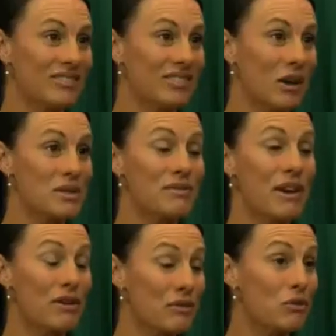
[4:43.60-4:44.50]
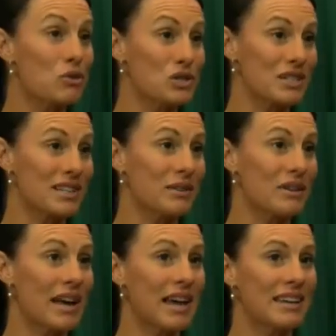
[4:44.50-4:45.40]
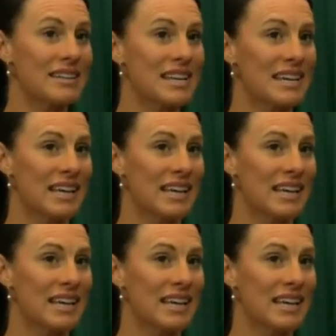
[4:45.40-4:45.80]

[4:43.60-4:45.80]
I was very fortunate. I had